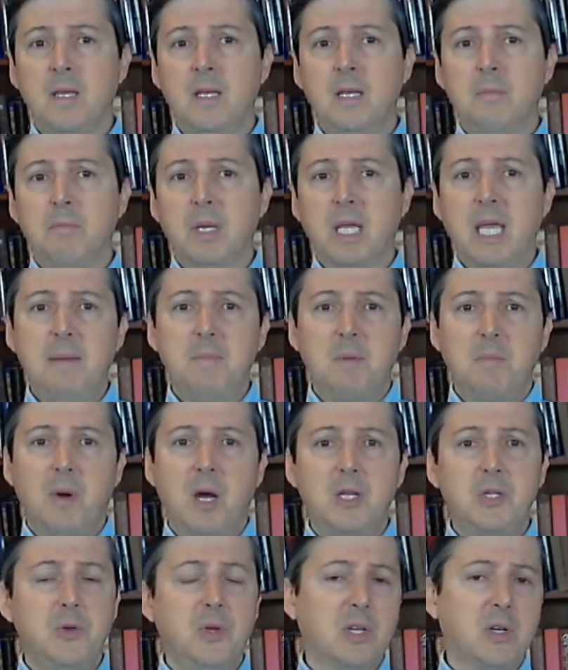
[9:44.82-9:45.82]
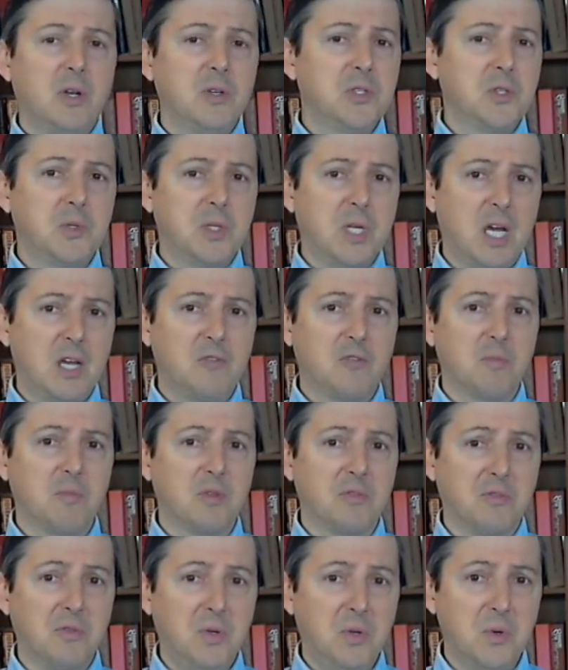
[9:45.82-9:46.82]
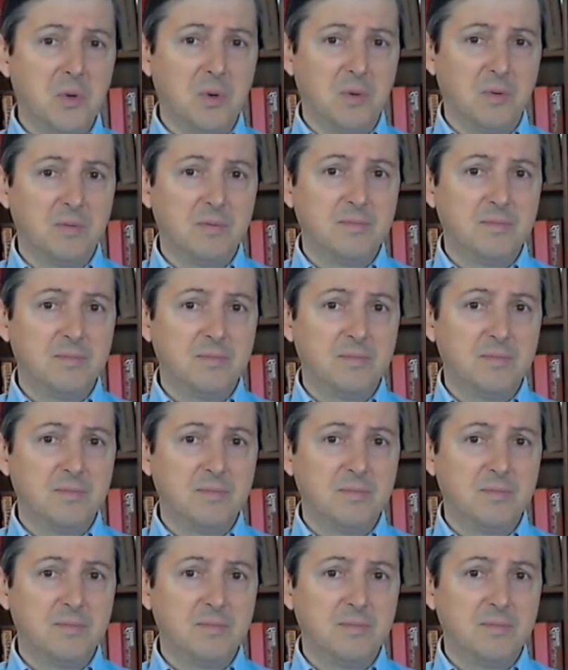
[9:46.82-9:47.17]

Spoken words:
But keep in mind, you can also die from the flu.